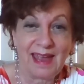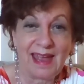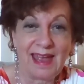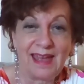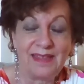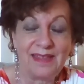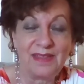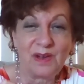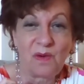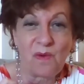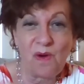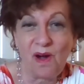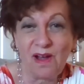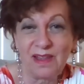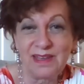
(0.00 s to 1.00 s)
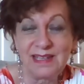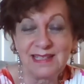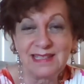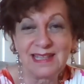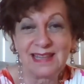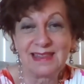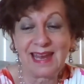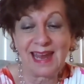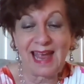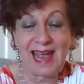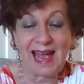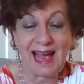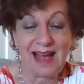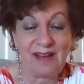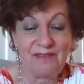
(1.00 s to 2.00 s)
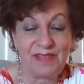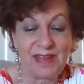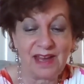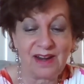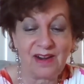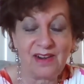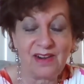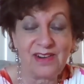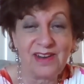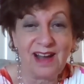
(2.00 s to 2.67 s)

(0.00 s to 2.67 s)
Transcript: and the qualities that they have that are not